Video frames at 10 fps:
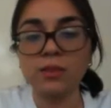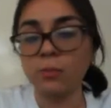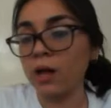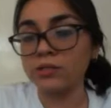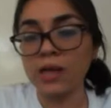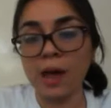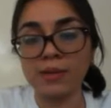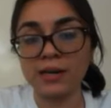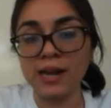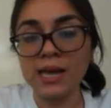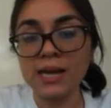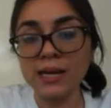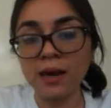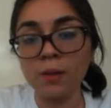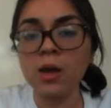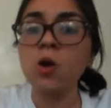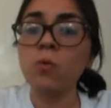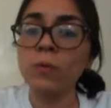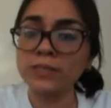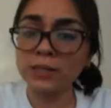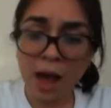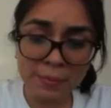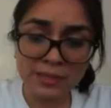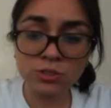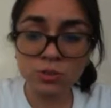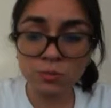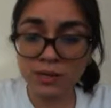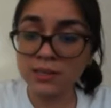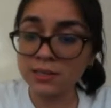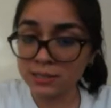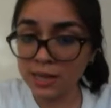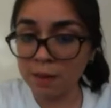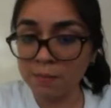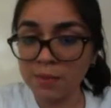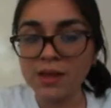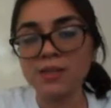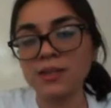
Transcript: We also have the net income, which happens to be the same.